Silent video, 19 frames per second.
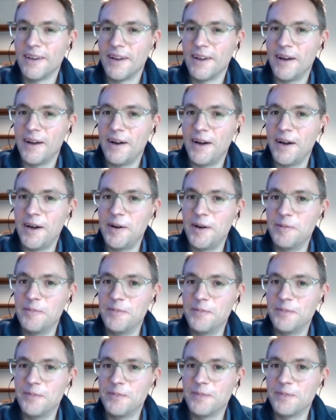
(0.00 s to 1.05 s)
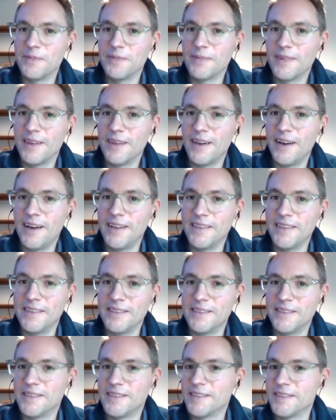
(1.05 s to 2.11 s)
Um,
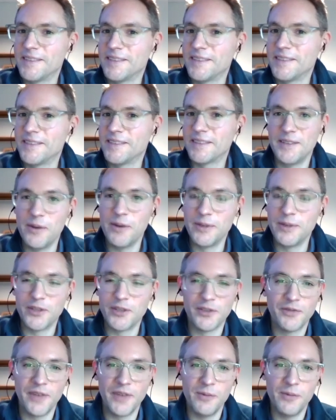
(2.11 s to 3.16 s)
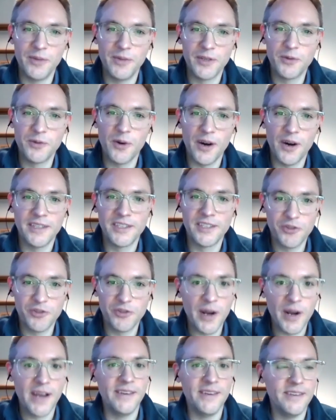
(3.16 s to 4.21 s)
and you know, it was just it was
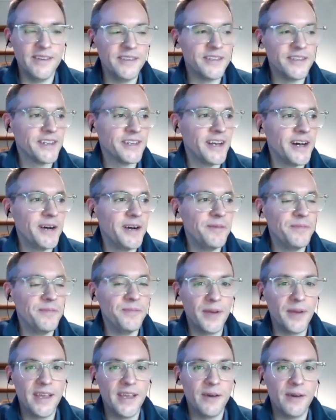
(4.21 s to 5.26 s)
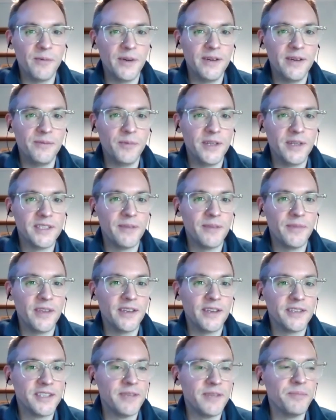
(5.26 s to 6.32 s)
quite strange. Um, but yeah, when when
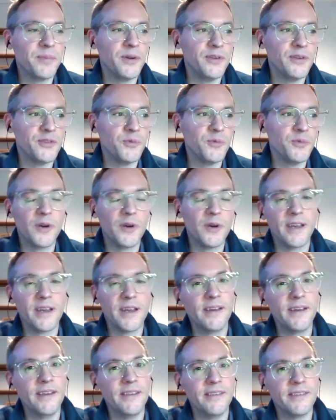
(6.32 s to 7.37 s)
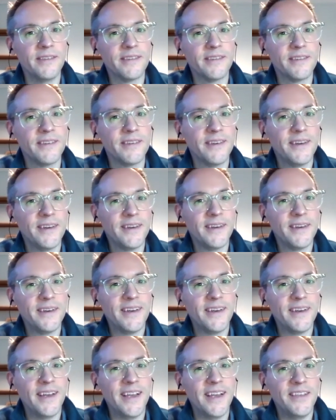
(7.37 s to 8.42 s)
something as simple as walking is
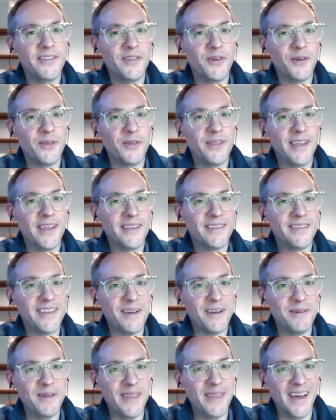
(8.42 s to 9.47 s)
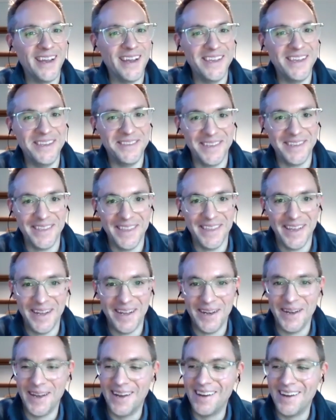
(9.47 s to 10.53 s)
is not necessarily that
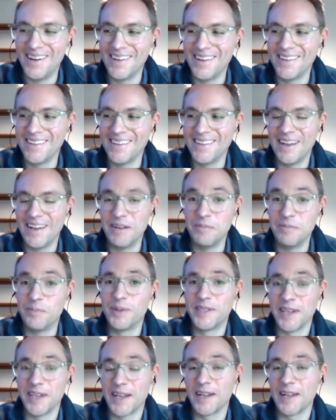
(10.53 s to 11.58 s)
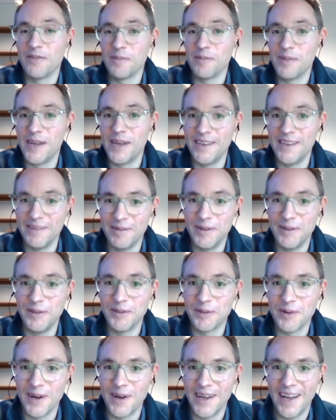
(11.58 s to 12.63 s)
easy, then uh, and particularly for me,
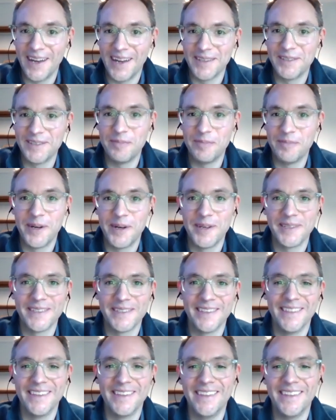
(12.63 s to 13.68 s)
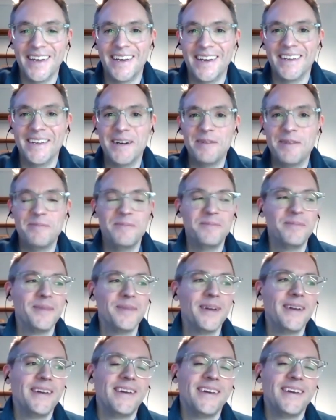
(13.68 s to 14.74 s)
who's quite an active person, then that um,
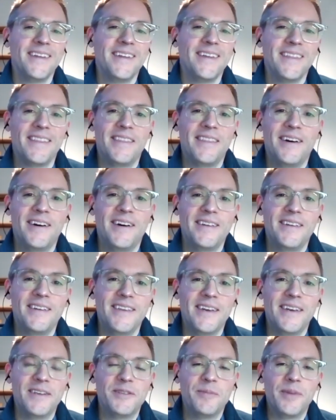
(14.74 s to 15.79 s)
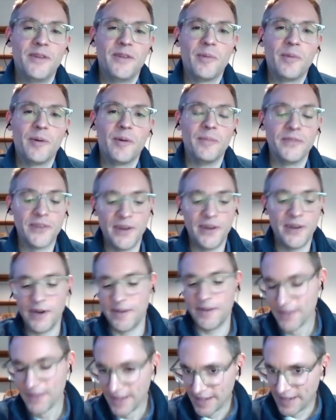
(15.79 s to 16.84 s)
that yeah, it's a bit of a problem. So
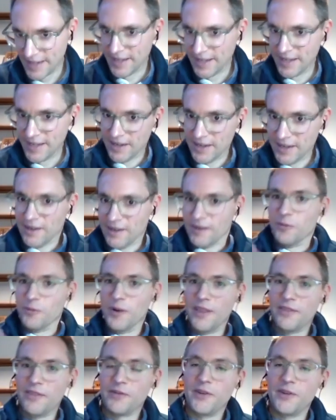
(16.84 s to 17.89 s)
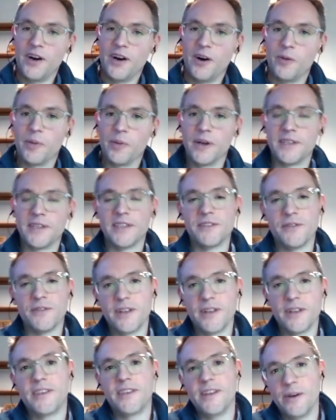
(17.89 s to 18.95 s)
anyway, went through the whole process
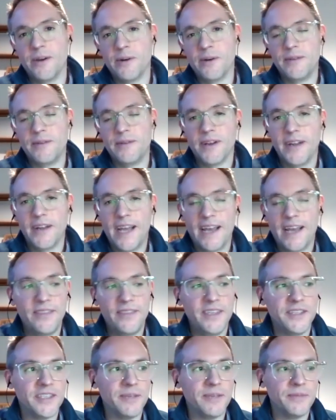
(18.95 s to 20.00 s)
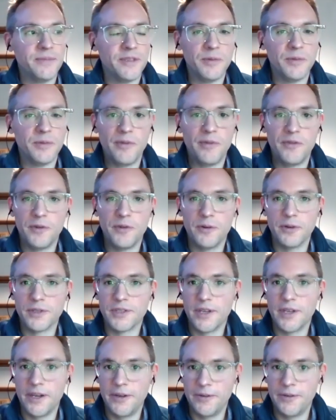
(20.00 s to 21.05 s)
of you know I'd, I'd had these symptoms before
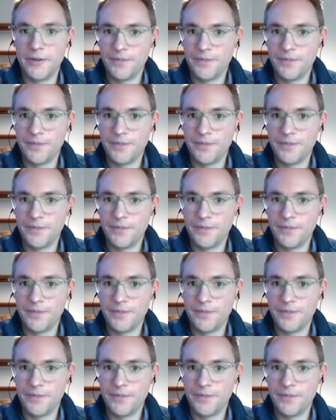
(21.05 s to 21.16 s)
so